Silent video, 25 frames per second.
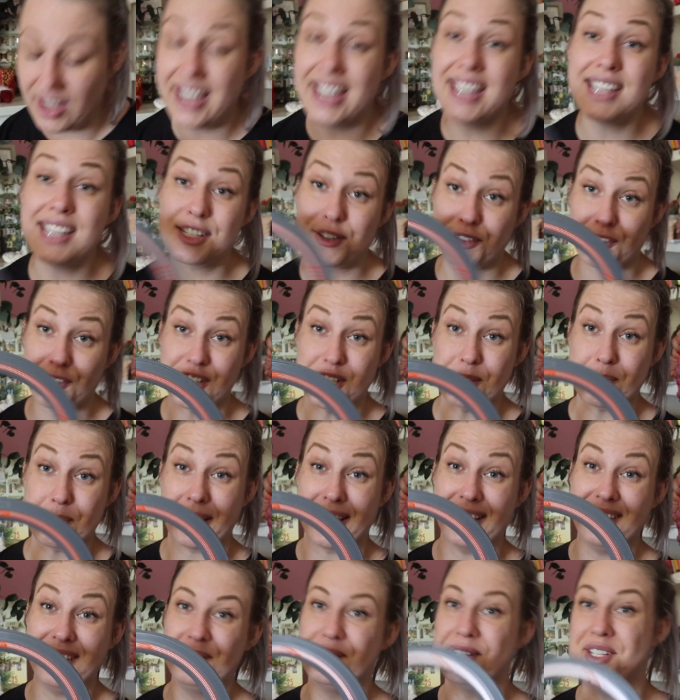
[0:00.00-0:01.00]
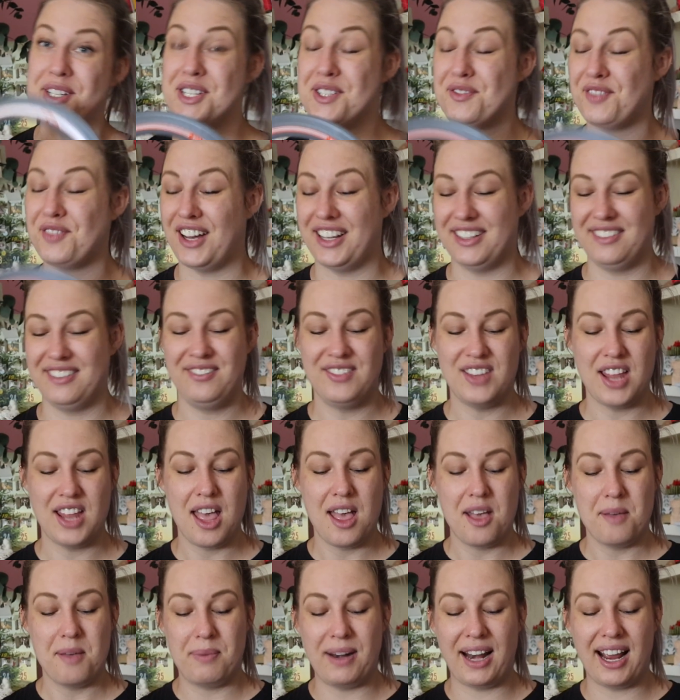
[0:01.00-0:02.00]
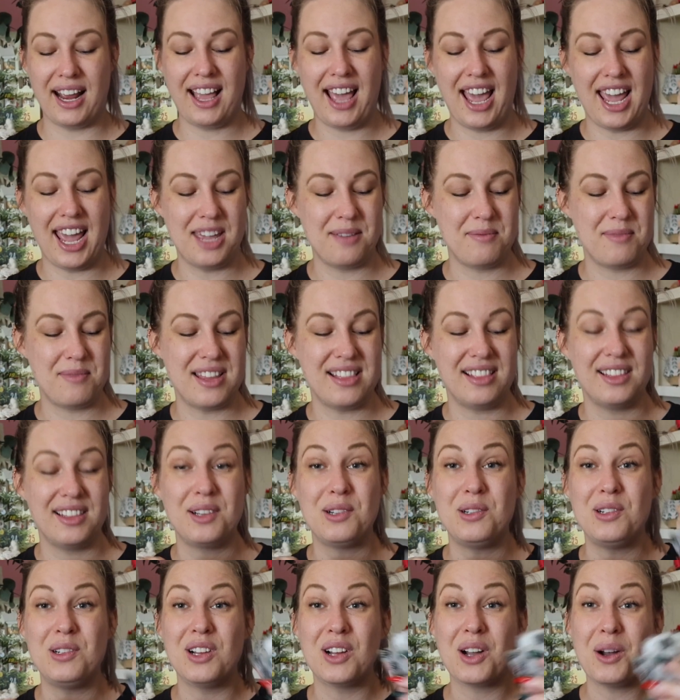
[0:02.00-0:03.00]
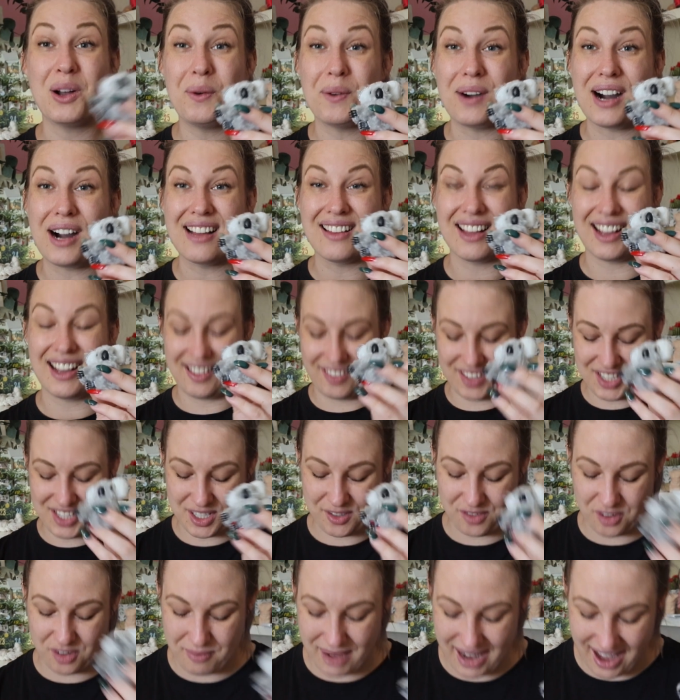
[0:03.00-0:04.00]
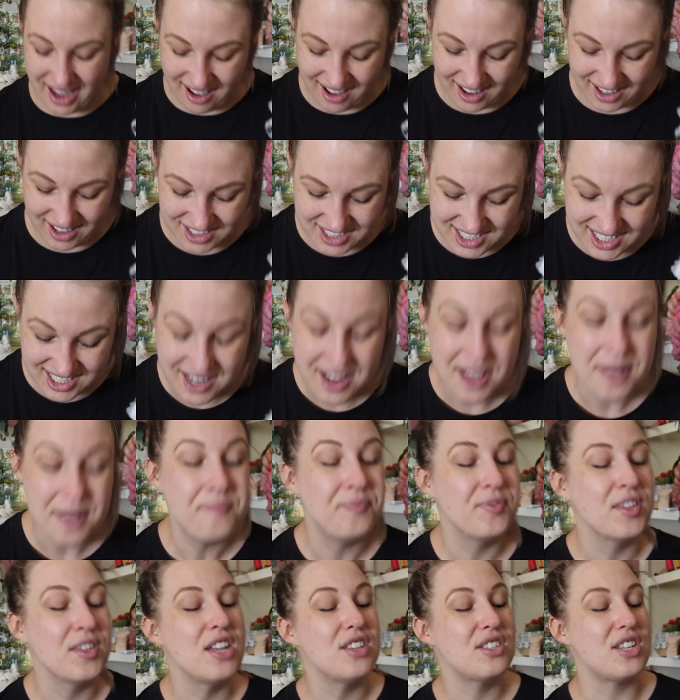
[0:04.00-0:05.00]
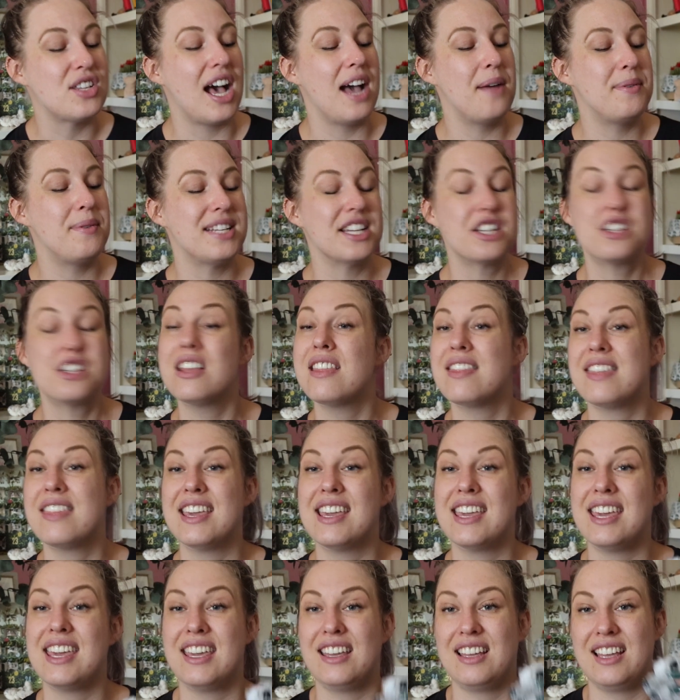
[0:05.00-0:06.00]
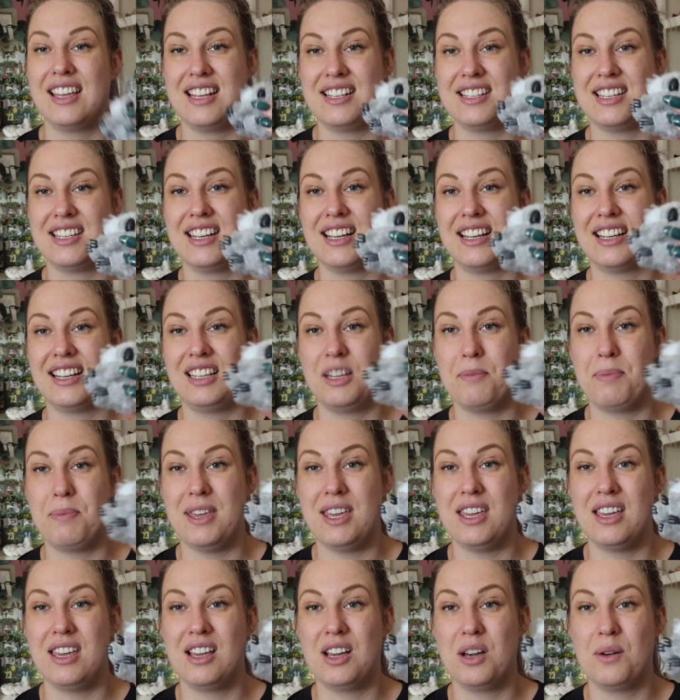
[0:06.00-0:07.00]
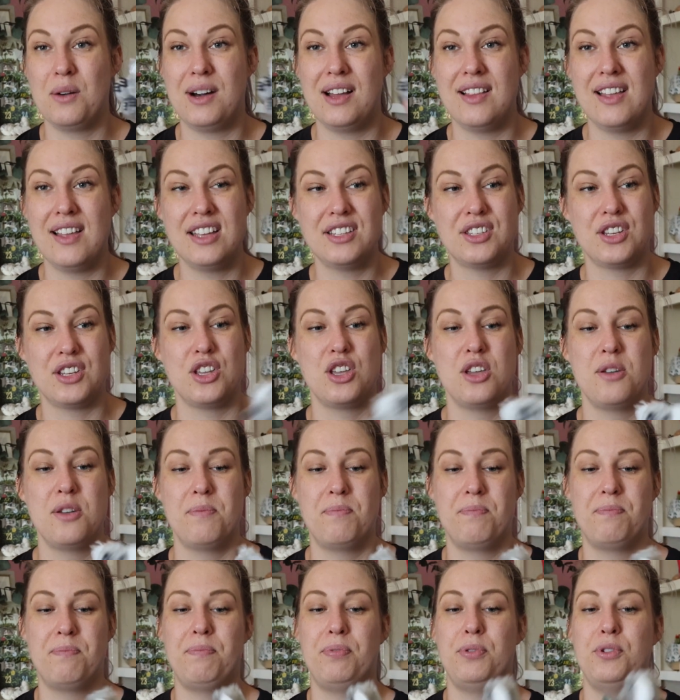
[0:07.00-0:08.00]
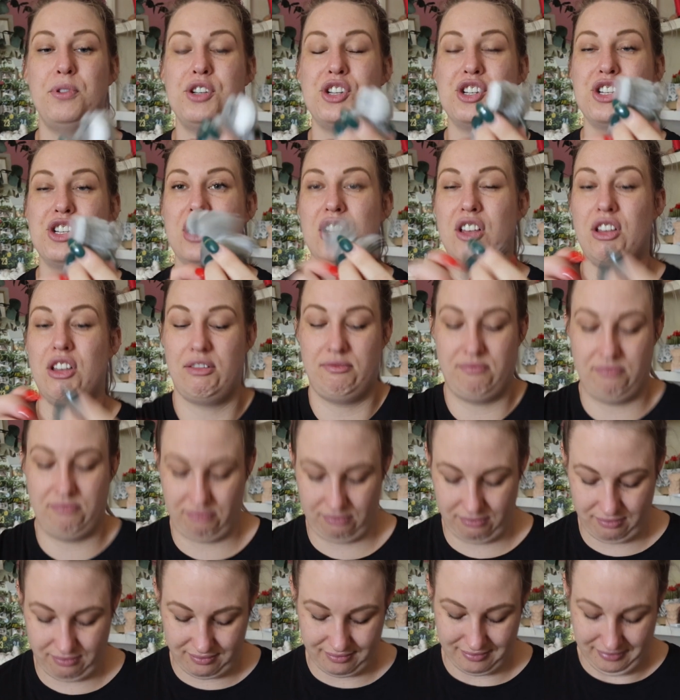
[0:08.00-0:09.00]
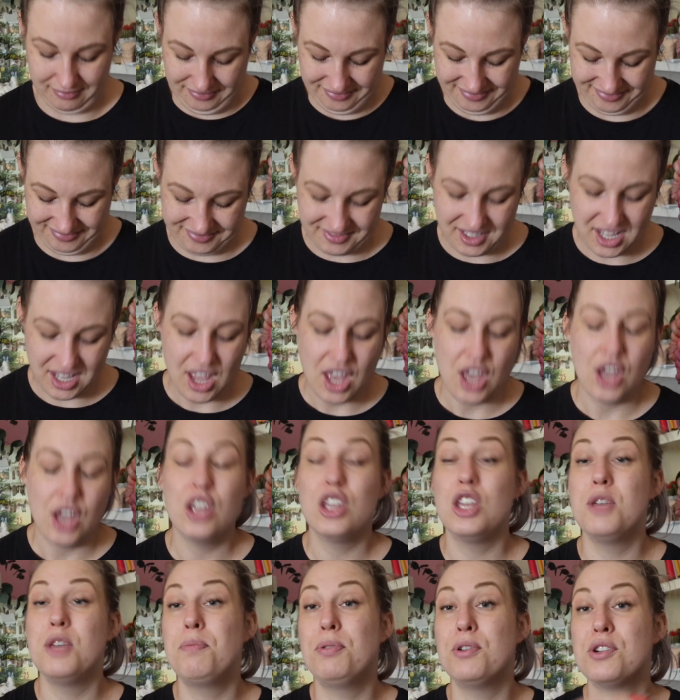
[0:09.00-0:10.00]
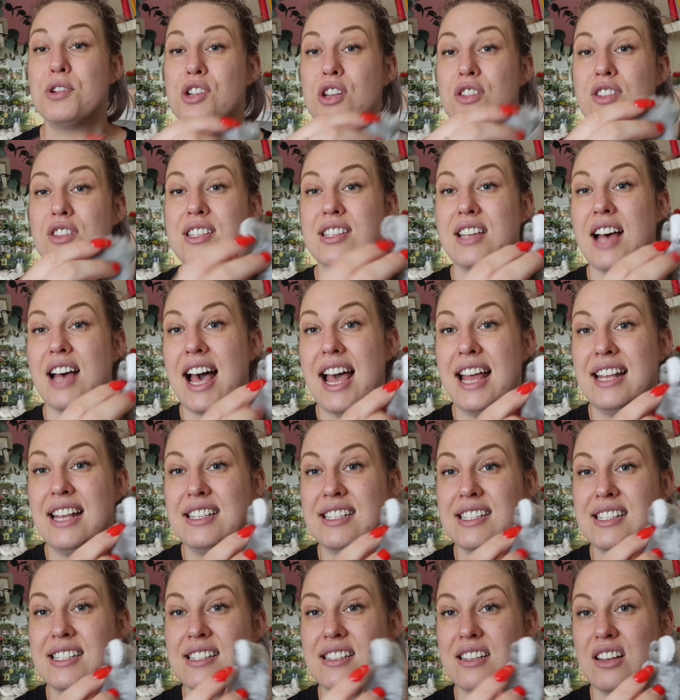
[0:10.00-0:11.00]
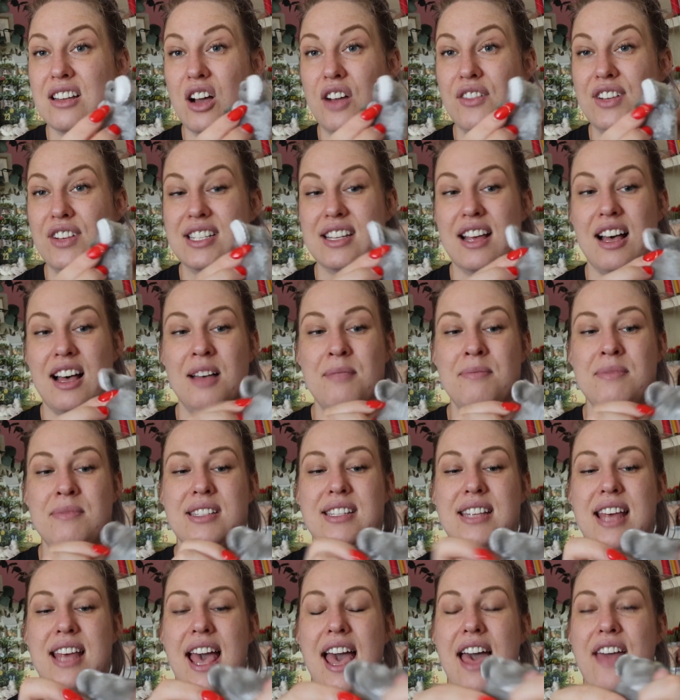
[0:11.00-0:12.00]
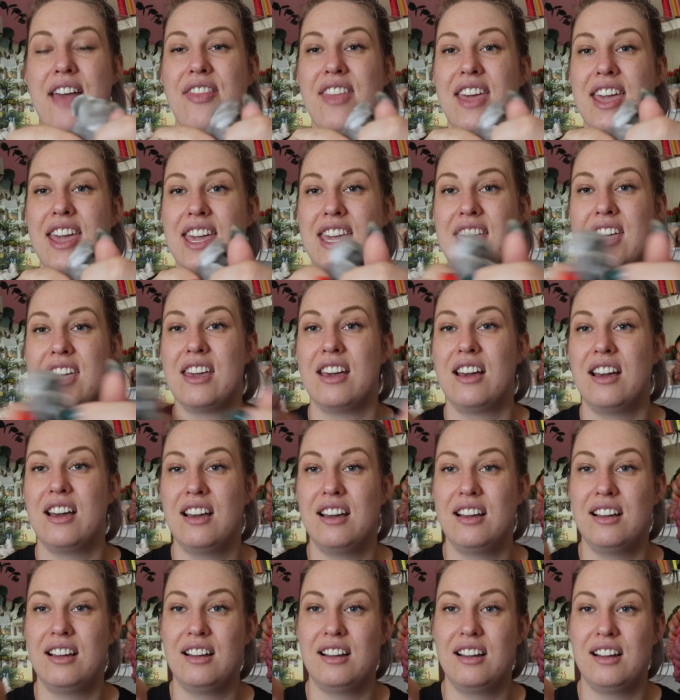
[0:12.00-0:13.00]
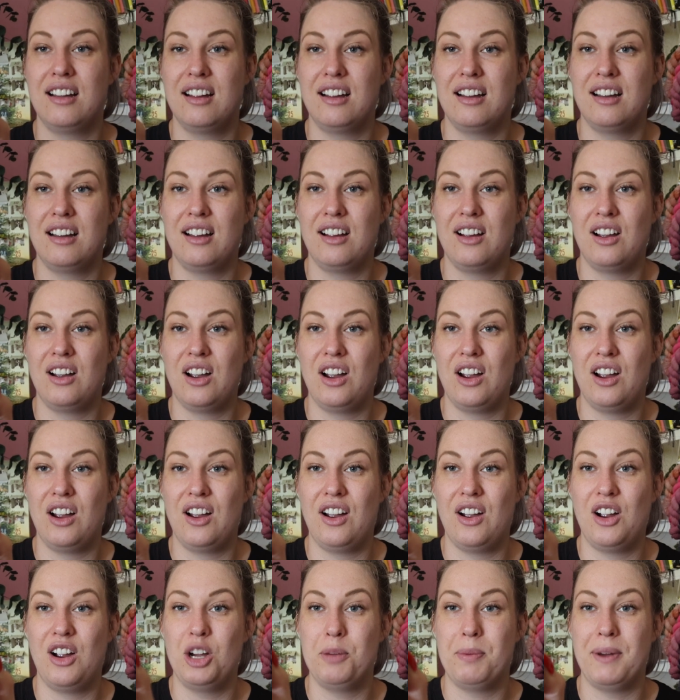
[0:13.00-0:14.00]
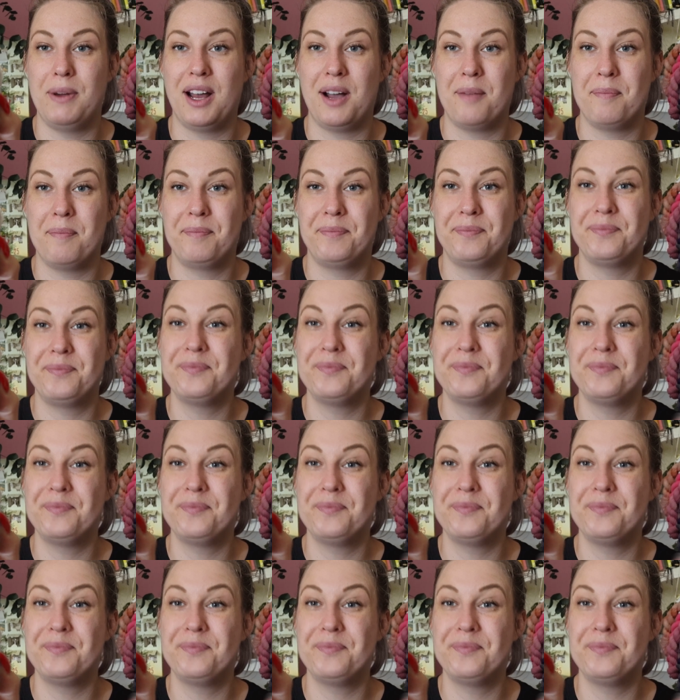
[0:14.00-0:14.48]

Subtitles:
is a Frisbee, which is fun, but it came with a little koala. This is from my aunt. So I was actually thinking it's a clippy koala. So you push on the sides of its arms and they open up.